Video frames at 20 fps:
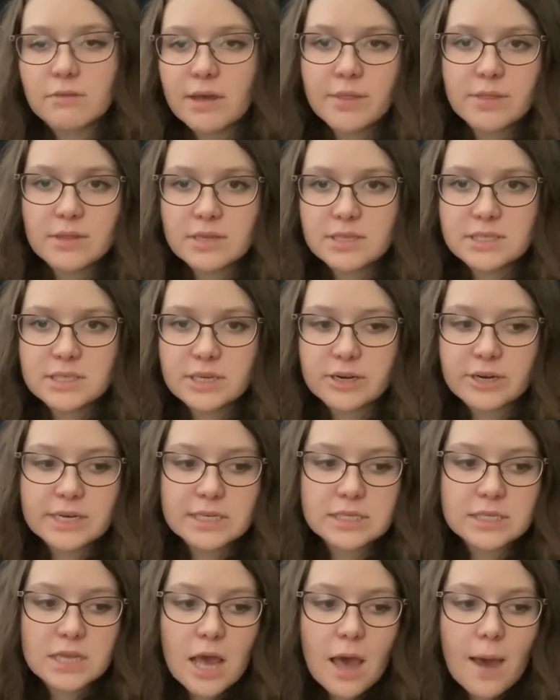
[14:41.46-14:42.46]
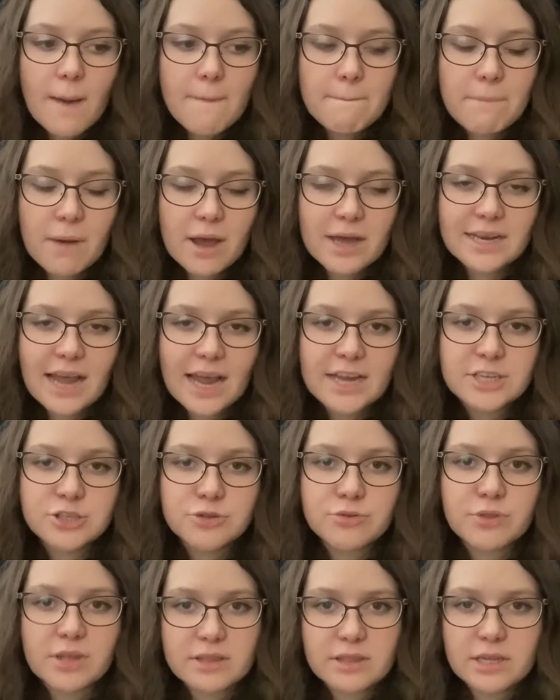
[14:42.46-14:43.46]
this series. But I
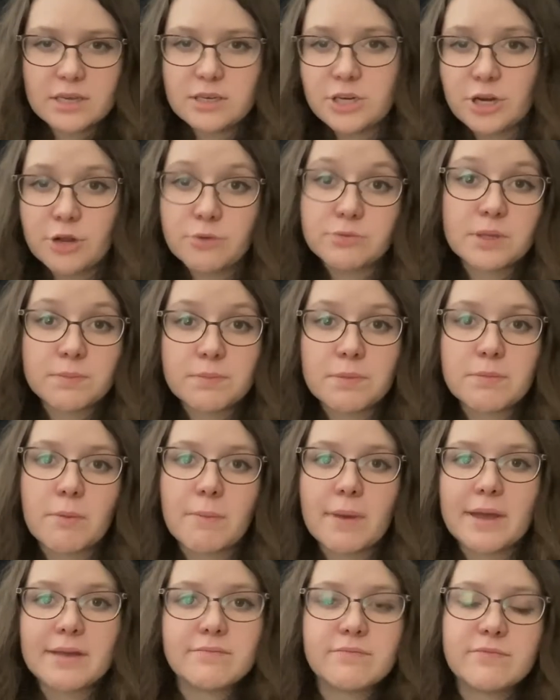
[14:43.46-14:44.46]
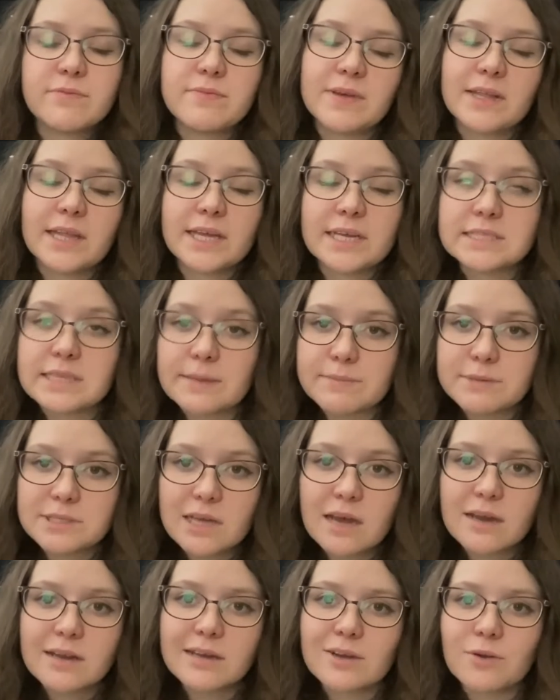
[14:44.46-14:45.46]
do think that, some people might feel like it's
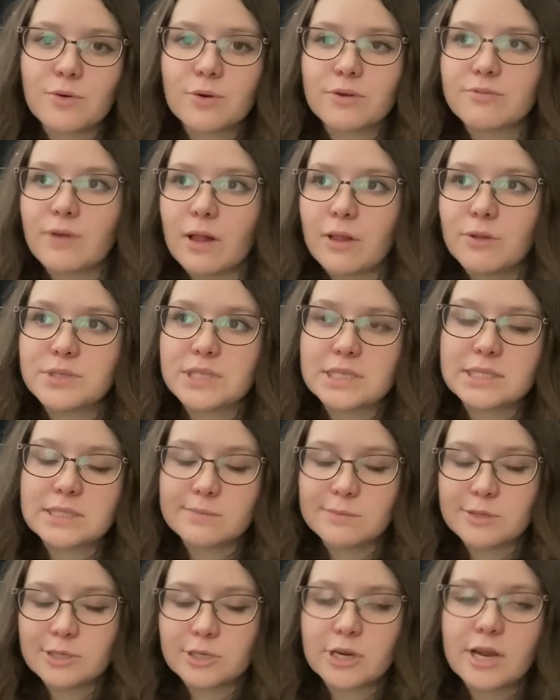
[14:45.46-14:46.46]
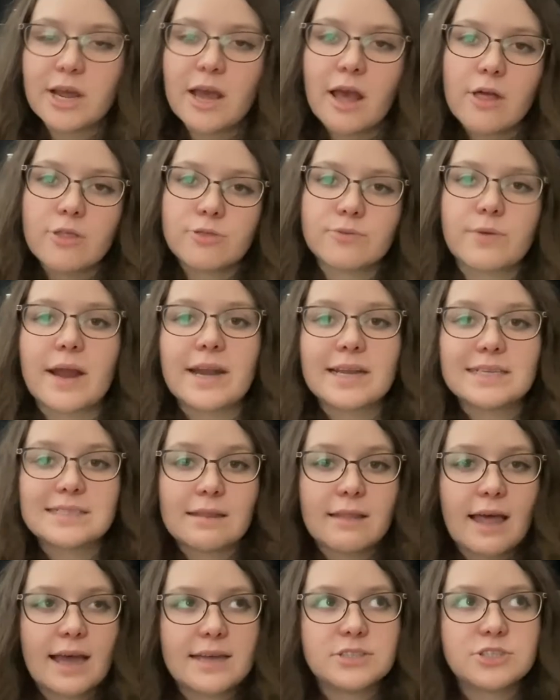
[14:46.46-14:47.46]
episodic or follows a similar thread as the
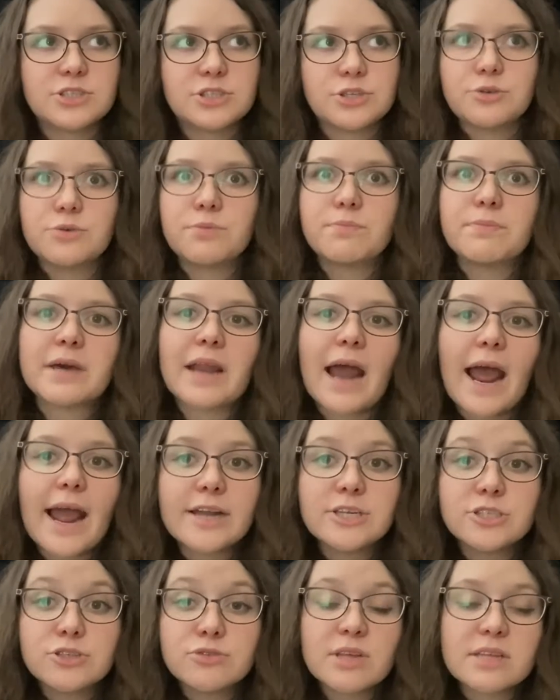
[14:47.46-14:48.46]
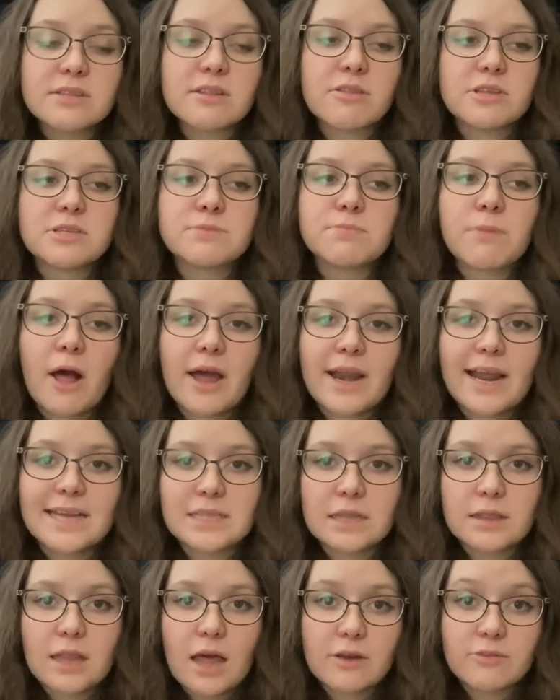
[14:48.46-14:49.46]
last two, but I do think that this plot has
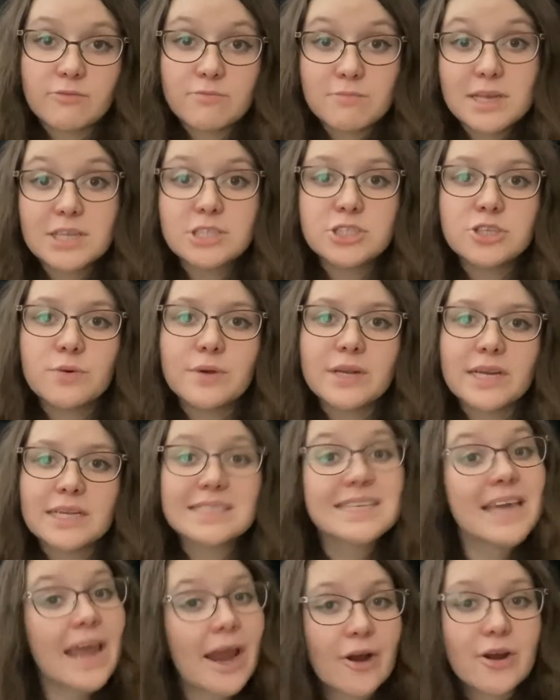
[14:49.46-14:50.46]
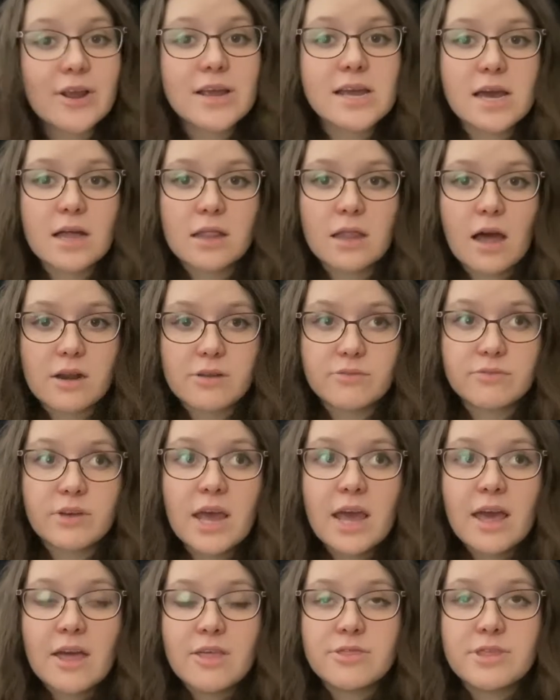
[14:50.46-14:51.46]
a lot of meat to it. It's carrying a lot of
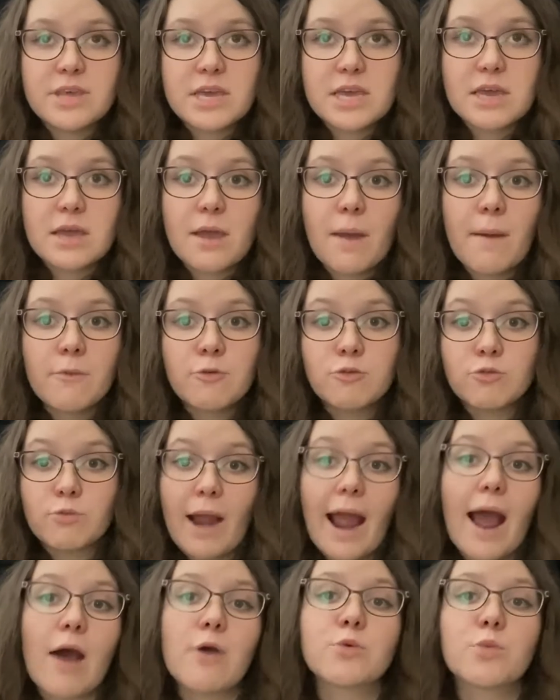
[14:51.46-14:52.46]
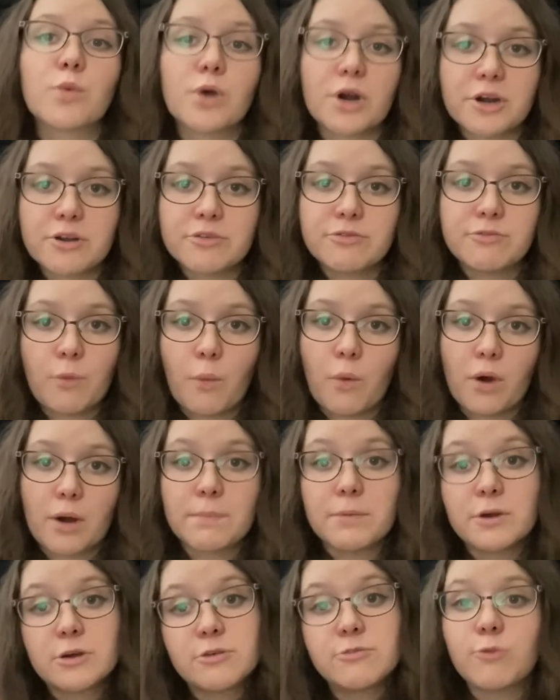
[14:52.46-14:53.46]
the groundwork for
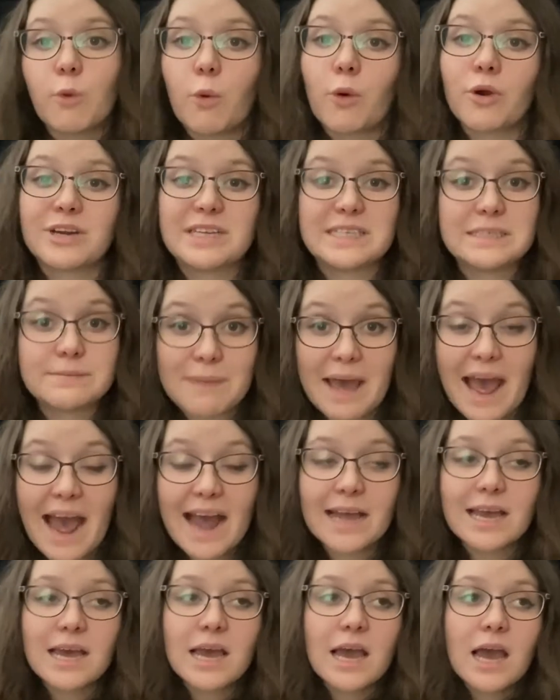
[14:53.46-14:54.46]
book 4 in its back,